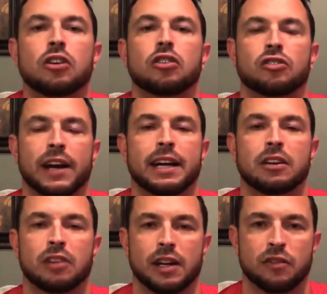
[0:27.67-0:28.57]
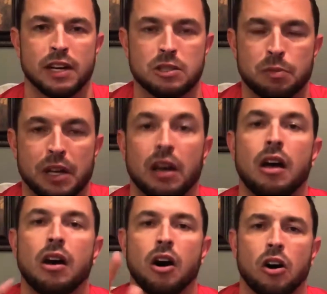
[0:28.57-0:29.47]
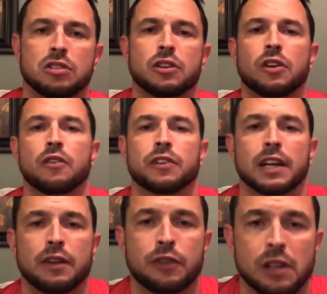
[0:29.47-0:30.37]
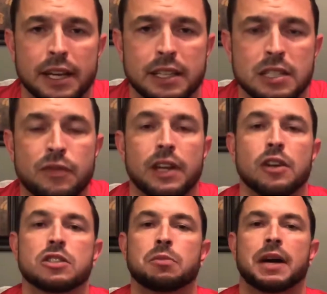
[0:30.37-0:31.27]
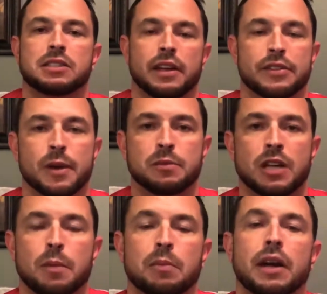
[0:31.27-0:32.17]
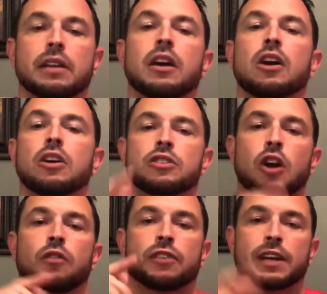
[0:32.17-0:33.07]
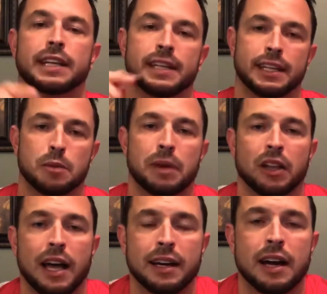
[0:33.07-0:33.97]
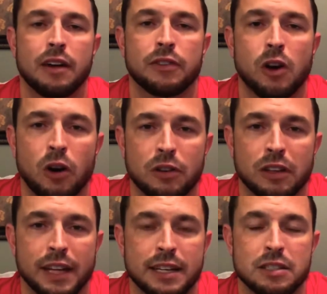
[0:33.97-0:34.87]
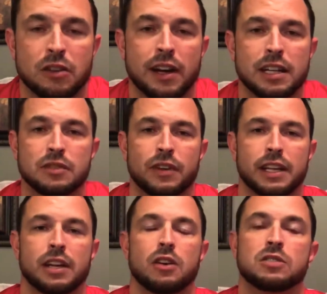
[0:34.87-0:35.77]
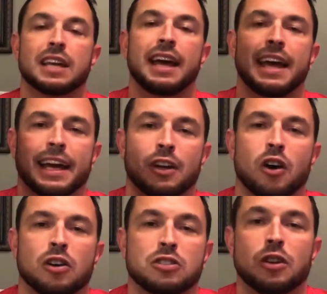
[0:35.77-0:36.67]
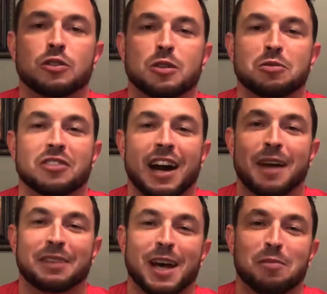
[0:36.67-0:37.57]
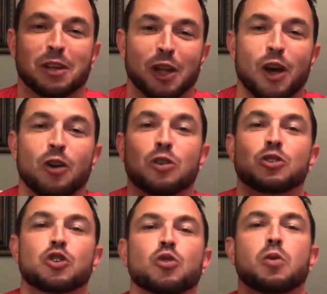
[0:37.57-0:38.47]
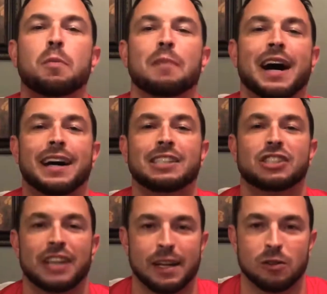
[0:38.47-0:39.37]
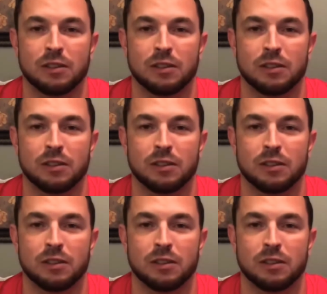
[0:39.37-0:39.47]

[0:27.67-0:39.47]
Great, great recipe. Also, don't forget if you like this video, smash that thumbs up button. Don't forget to hit the bell icon for all the latest and greatest videos. And also subscribe down below to my channel.